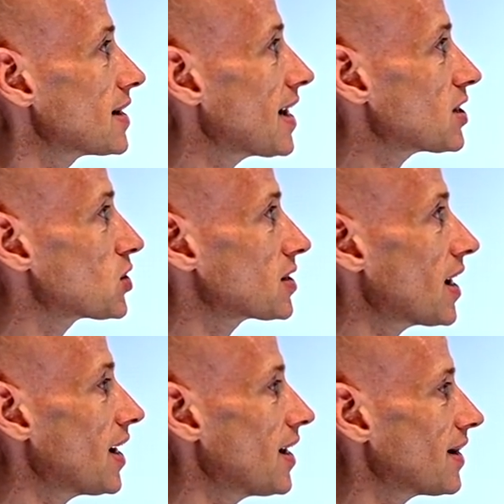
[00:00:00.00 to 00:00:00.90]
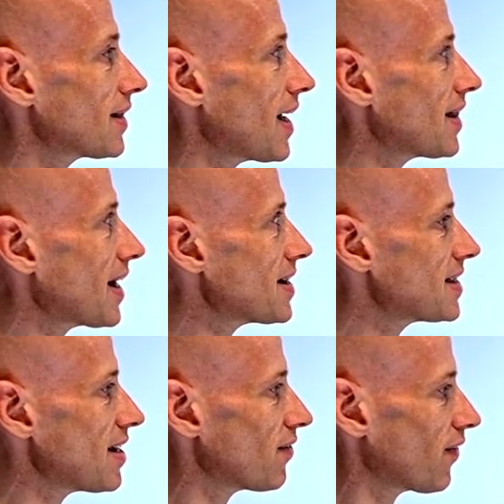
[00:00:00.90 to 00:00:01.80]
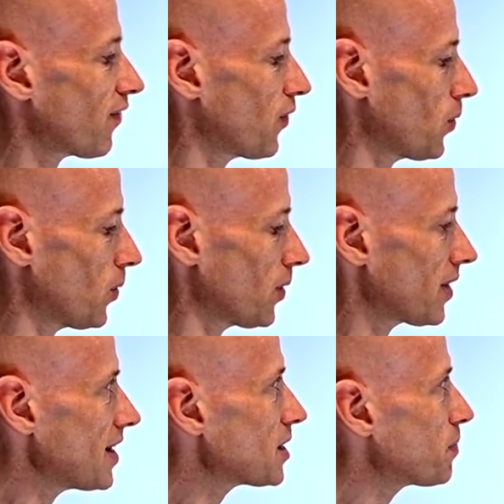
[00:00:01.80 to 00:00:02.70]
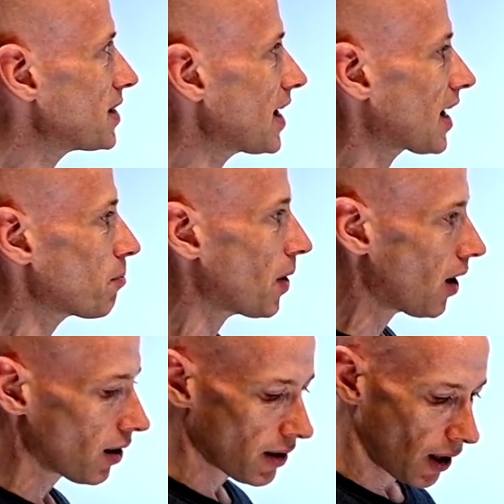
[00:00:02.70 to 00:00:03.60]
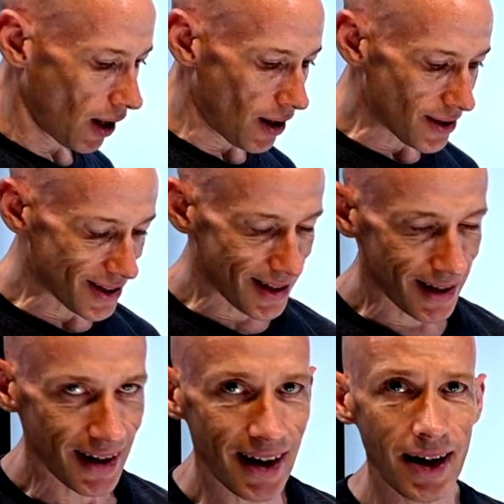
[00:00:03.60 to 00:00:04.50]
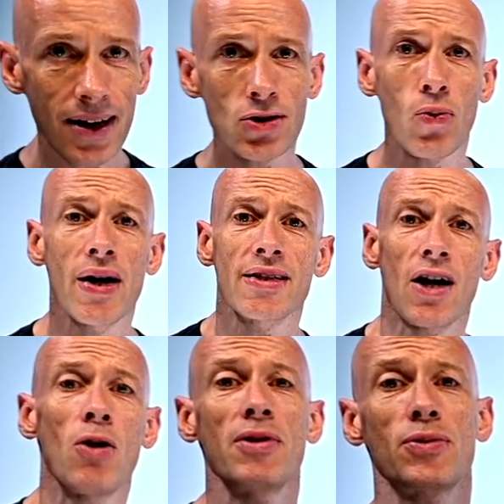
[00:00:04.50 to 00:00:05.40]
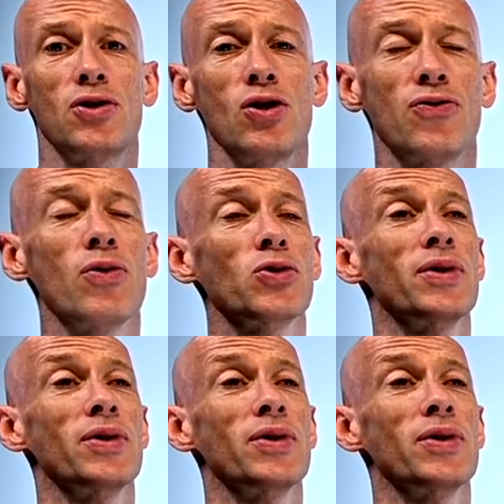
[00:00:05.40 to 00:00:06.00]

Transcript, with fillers: So that's uh, that. That's it for this particular part of the class. Uh, as always, I hope this was useful.